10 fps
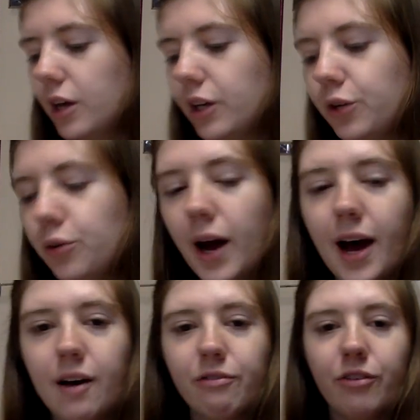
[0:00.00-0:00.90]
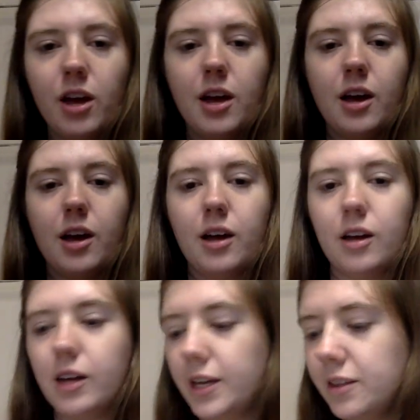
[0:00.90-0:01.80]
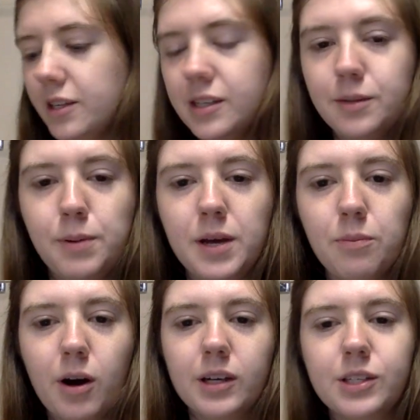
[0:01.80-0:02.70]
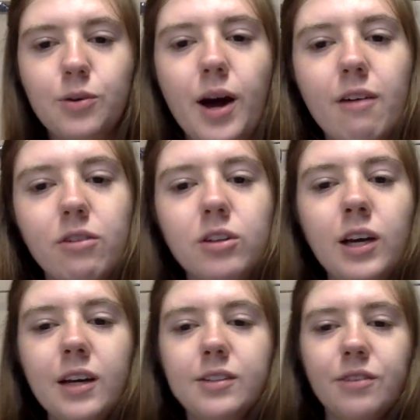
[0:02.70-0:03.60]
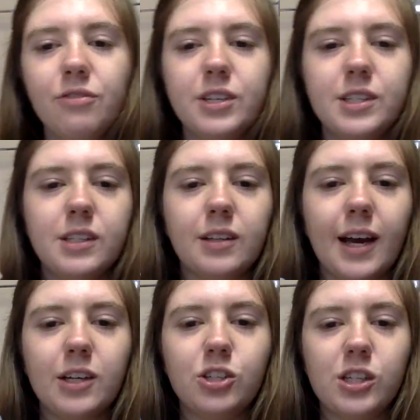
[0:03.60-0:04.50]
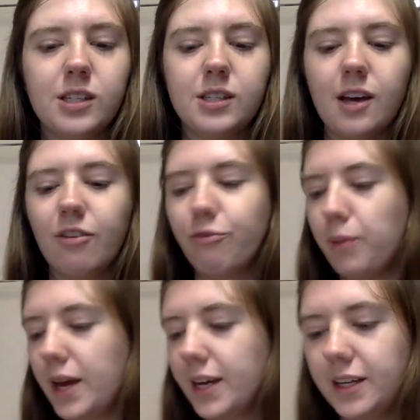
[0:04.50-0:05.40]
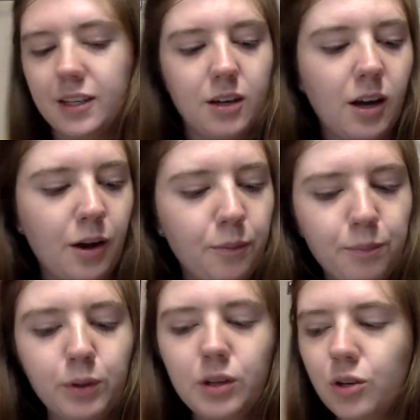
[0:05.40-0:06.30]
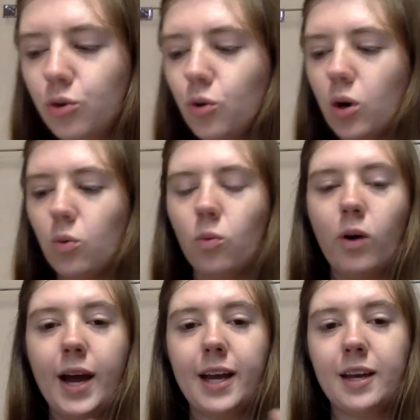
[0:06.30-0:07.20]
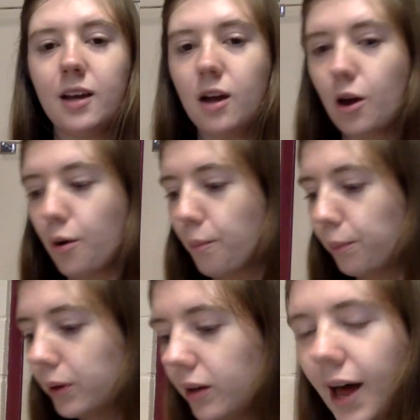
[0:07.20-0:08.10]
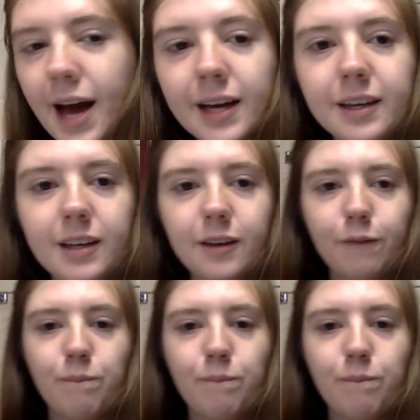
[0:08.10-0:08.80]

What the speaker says: You have In this paint box, you have a lot of different selections of paint, blue, white, black,